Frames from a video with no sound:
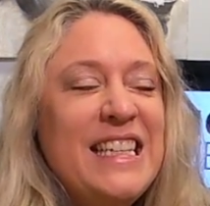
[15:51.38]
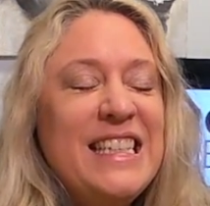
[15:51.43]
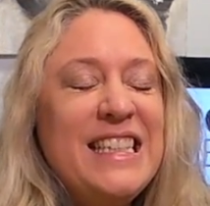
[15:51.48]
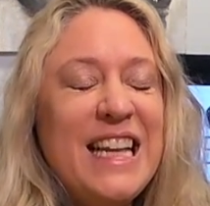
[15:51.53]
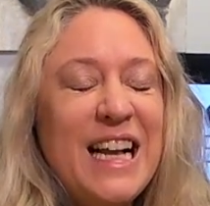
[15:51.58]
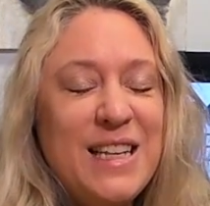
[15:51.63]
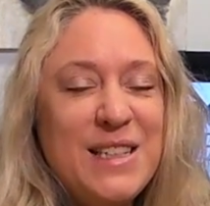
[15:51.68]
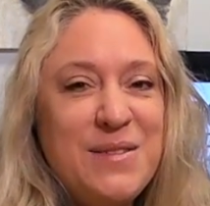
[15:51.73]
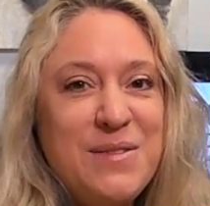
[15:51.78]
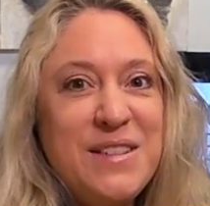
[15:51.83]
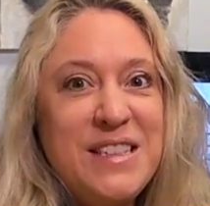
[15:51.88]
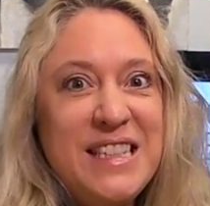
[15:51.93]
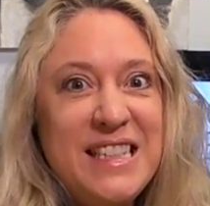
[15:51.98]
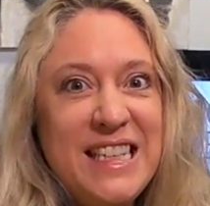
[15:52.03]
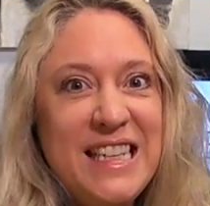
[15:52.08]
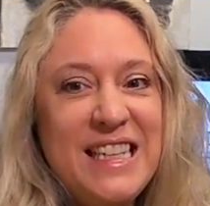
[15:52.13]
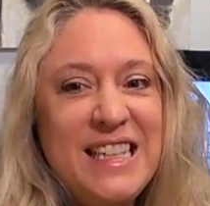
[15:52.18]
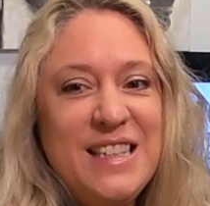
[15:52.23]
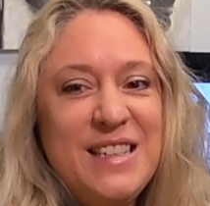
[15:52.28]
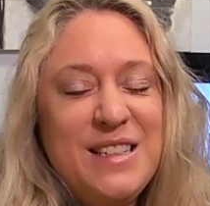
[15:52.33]
that's what
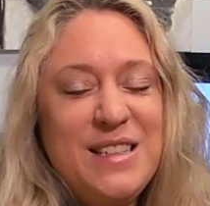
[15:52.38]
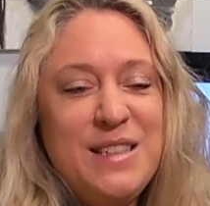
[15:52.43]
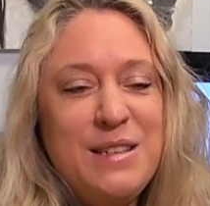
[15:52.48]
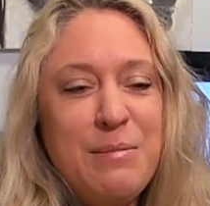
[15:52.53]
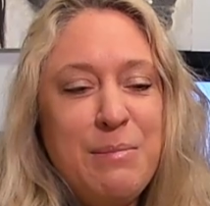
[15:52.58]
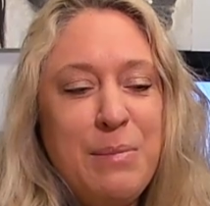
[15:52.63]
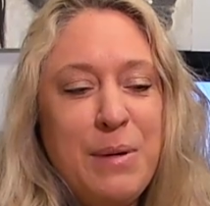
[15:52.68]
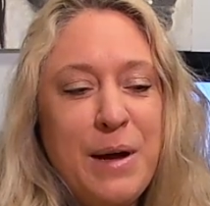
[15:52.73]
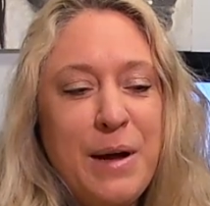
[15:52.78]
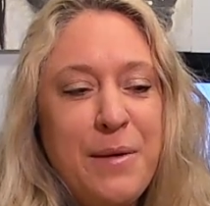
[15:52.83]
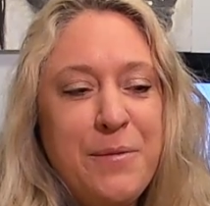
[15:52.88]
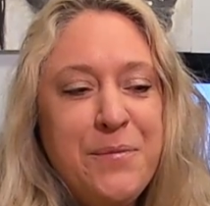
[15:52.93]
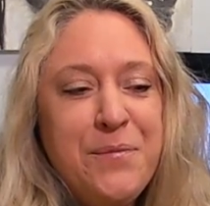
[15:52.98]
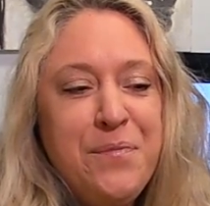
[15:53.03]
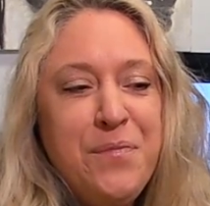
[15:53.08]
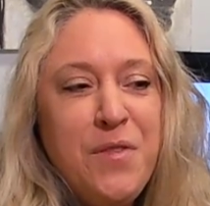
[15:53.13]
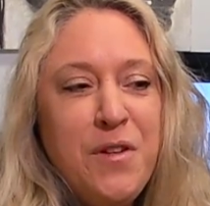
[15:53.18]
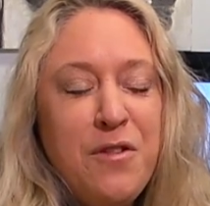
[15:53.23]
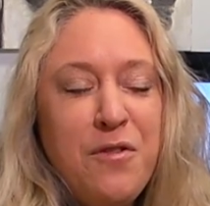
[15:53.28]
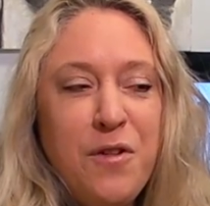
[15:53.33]
it is. But
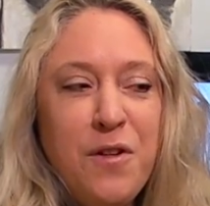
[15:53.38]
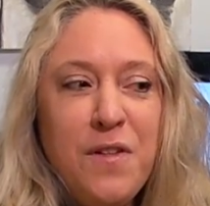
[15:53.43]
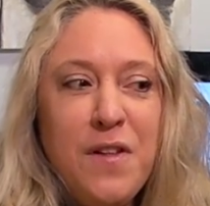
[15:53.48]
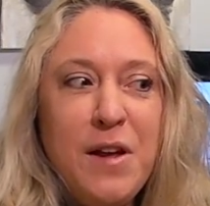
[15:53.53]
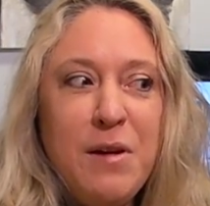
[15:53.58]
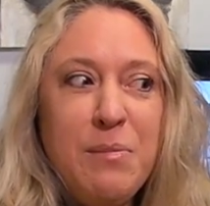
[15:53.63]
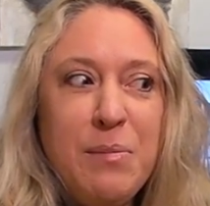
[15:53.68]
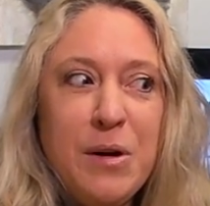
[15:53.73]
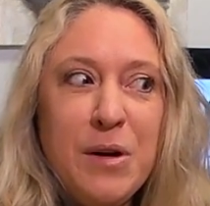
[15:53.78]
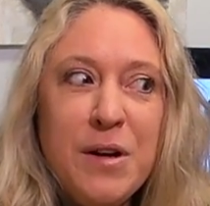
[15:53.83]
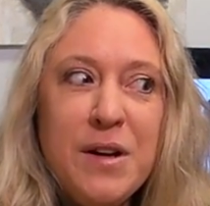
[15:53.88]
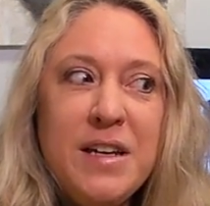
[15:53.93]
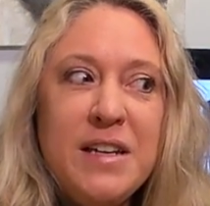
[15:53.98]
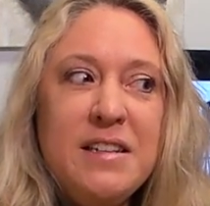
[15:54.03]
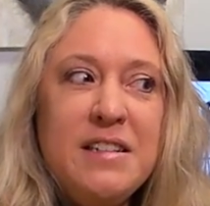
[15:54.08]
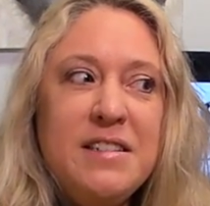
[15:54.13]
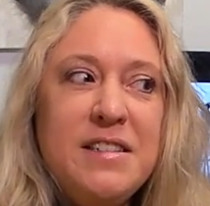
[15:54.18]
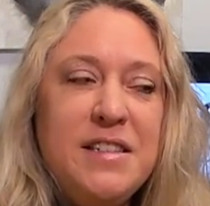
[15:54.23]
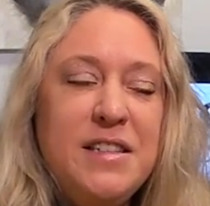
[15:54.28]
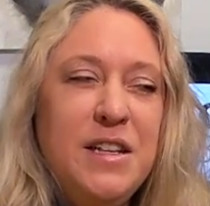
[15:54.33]
for
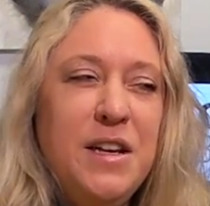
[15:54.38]
librarians,